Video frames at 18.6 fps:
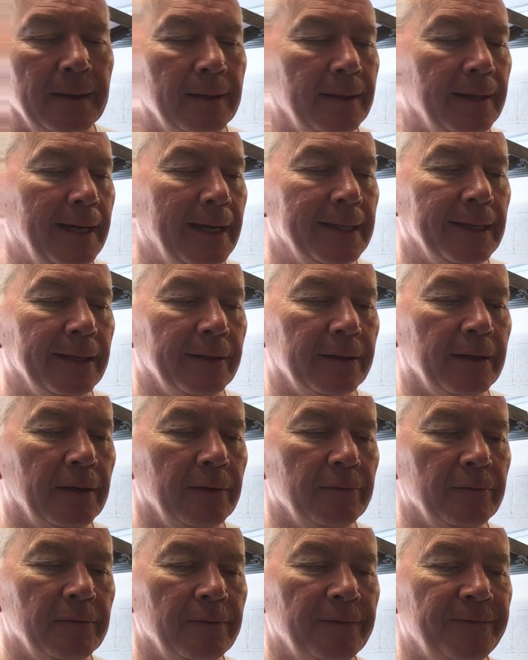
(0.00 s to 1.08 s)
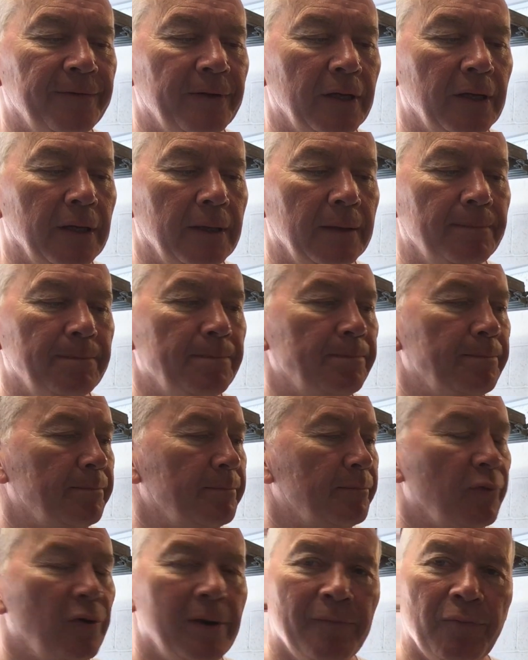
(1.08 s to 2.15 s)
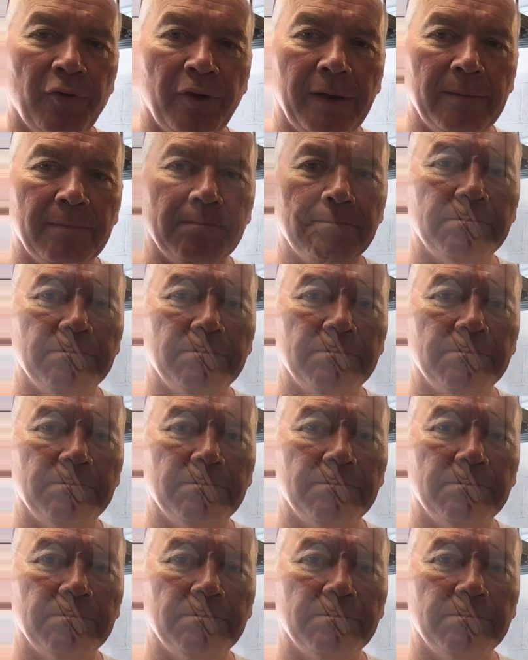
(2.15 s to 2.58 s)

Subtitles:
and get another coat of primer on it.